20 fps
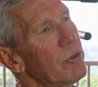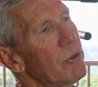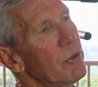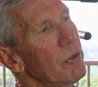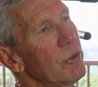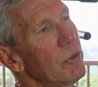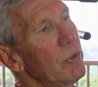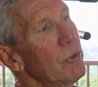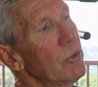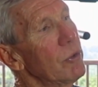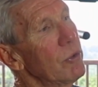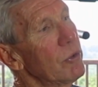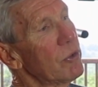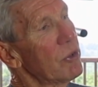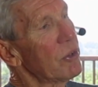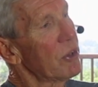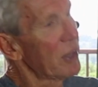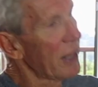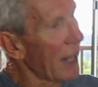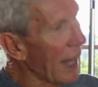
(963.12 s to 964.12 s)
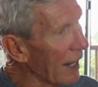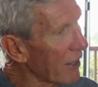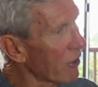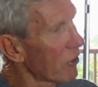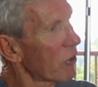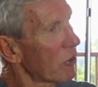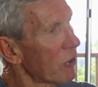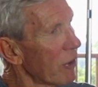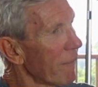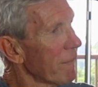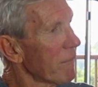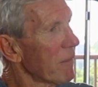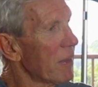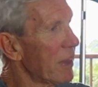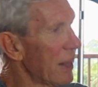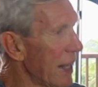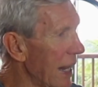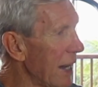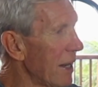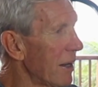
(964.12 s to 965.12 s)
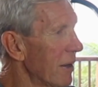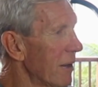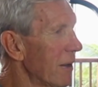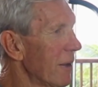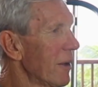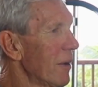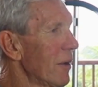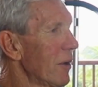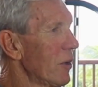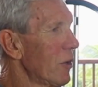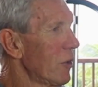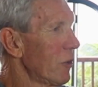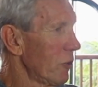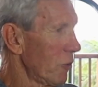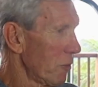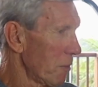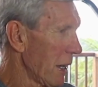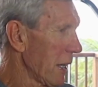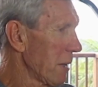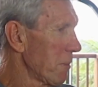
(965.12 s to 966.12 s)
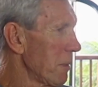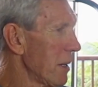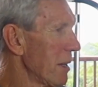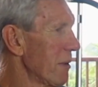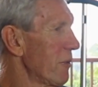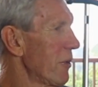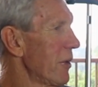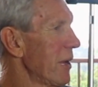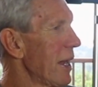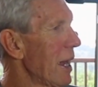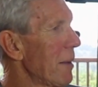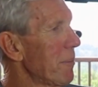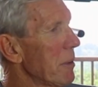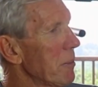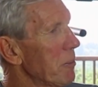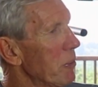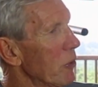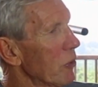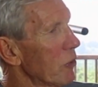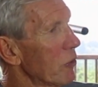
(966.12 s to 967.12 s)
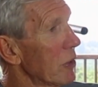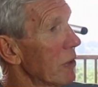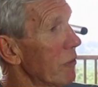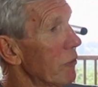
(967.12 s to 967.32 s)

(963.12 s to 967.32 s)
to use that, then you make me a very happy person.